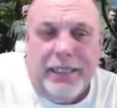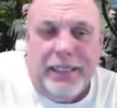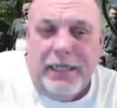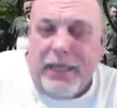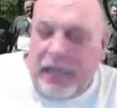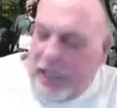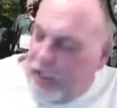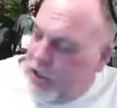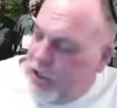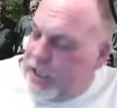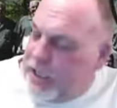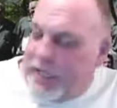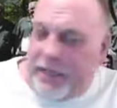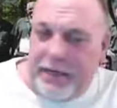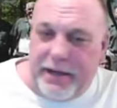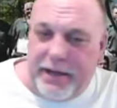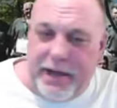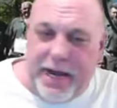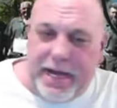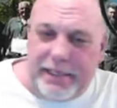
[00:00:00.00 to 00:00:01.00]
look
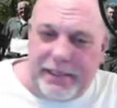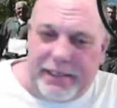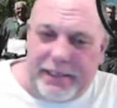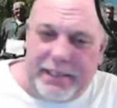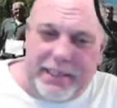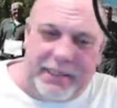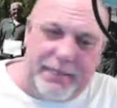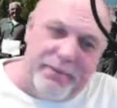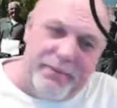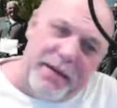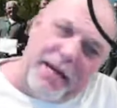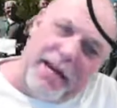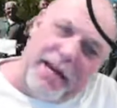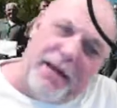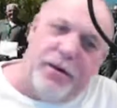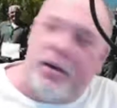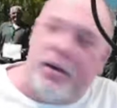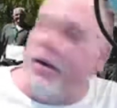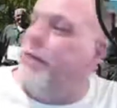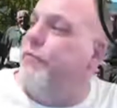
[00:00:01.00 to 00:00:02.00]
into that because, man,
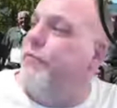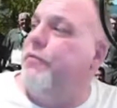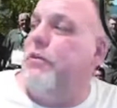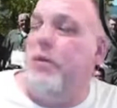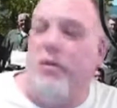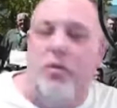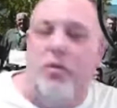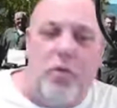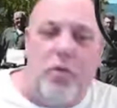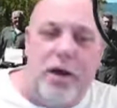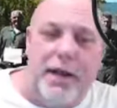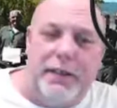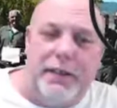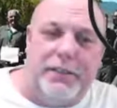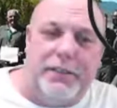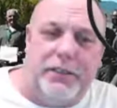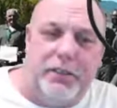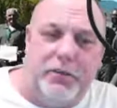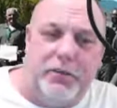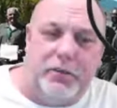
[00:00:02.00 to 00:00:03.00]
that went on for a little while
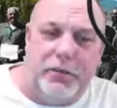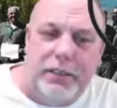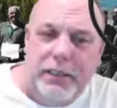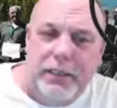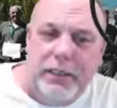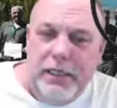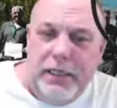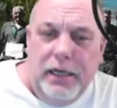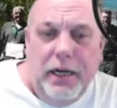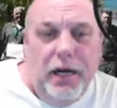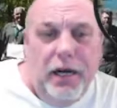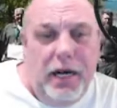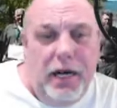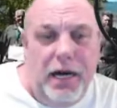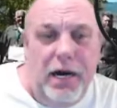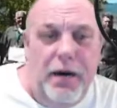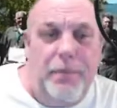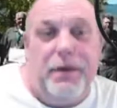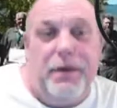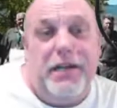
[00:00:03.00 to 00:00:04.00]
too.
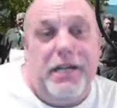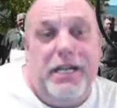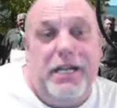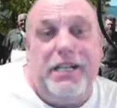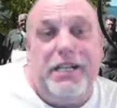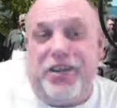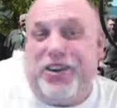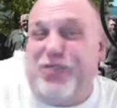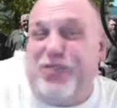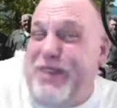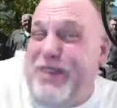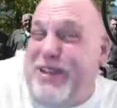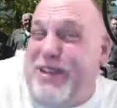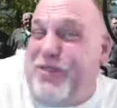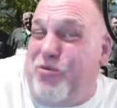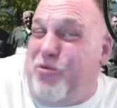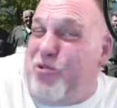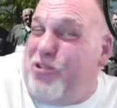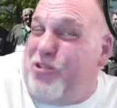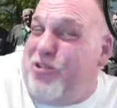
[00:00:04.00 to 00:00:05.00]
But at least you could read the
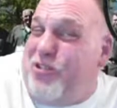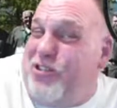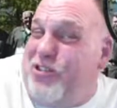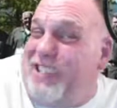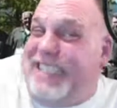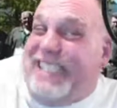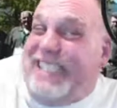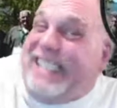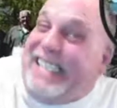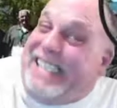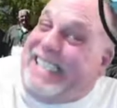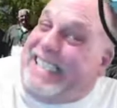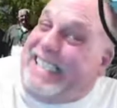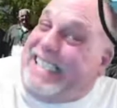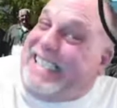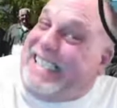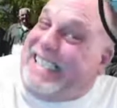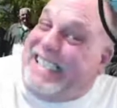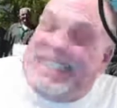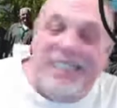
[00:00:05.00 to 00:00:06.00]
words.
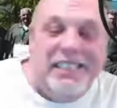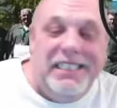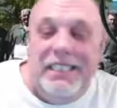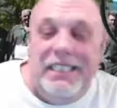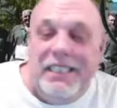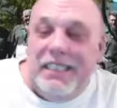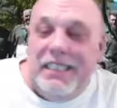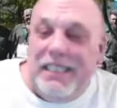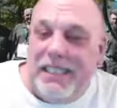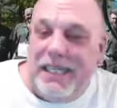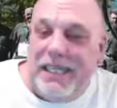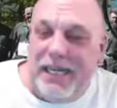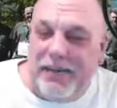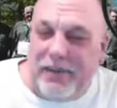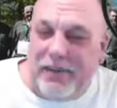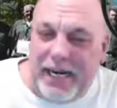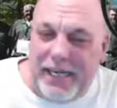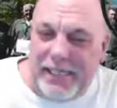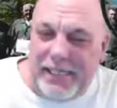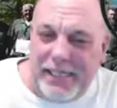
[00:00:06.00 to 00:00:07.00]
All
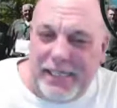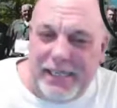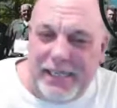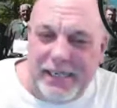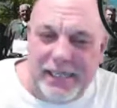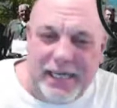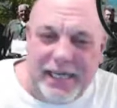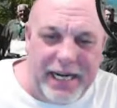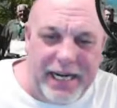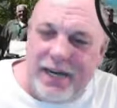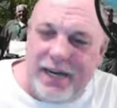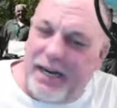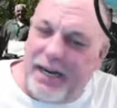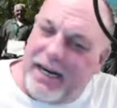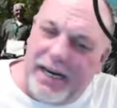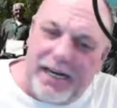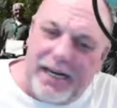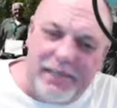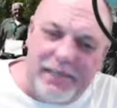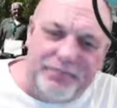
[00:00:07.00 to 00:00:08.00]
right. I
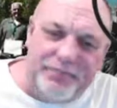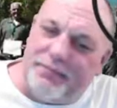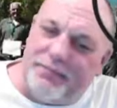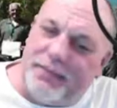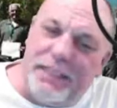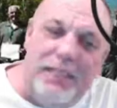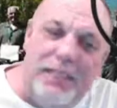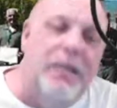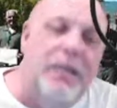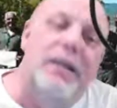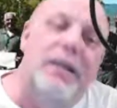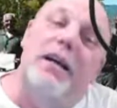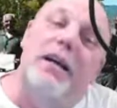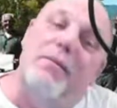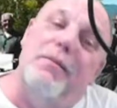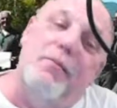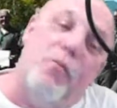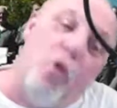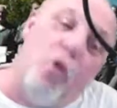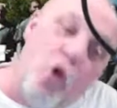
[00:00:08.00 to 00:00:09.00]
got
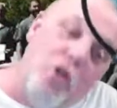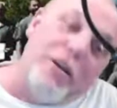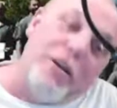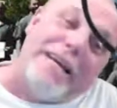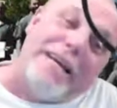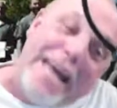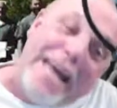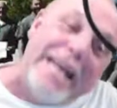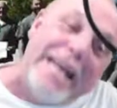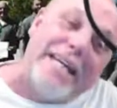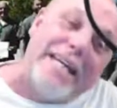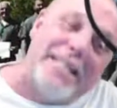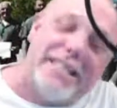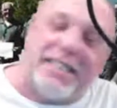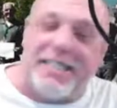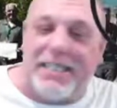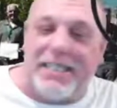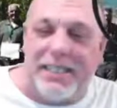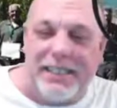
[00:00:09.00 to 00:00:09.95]
more kinks